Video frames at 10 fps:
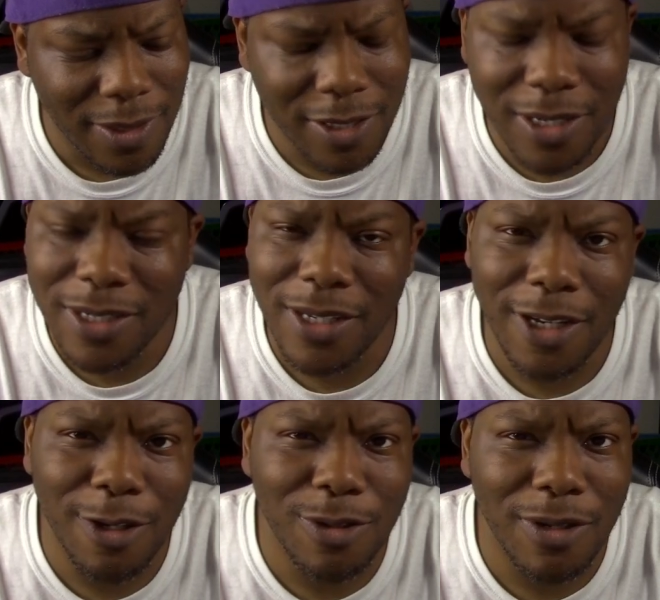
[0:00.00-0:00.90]
Justin
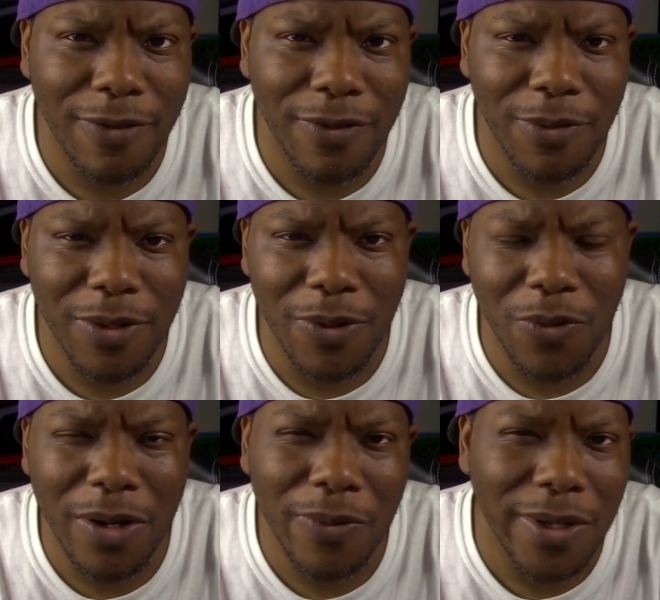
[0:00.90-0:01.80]
Houston for what
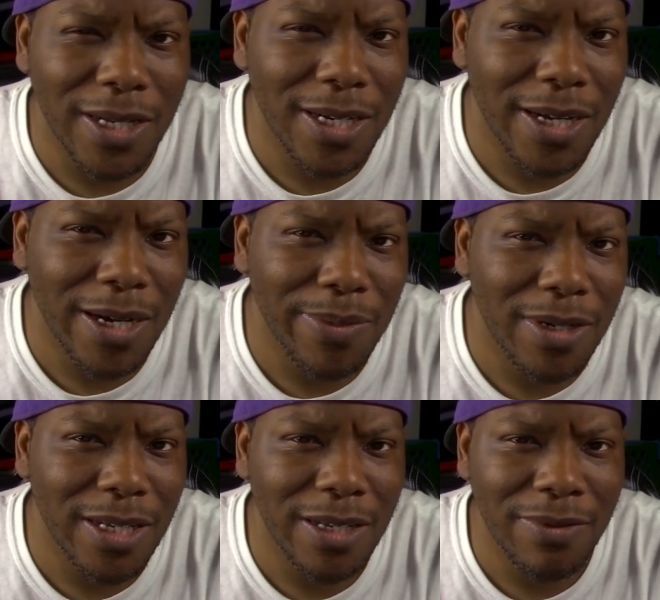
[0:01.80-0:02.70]
one week now, I
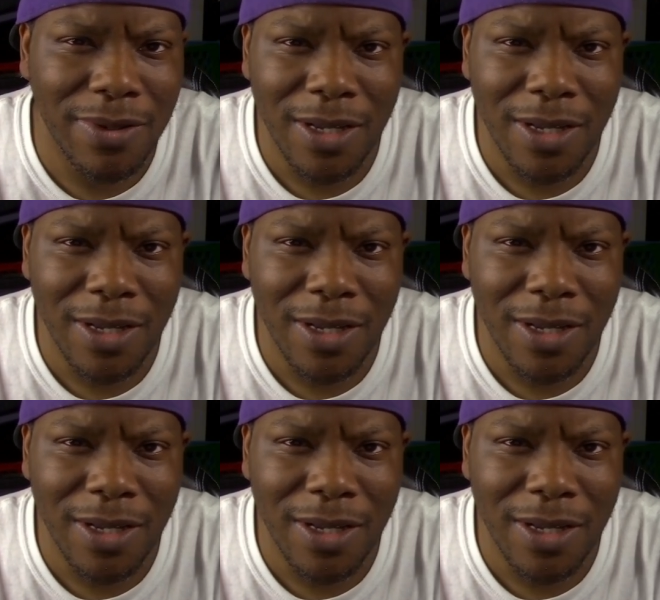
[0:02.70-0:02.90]
believe.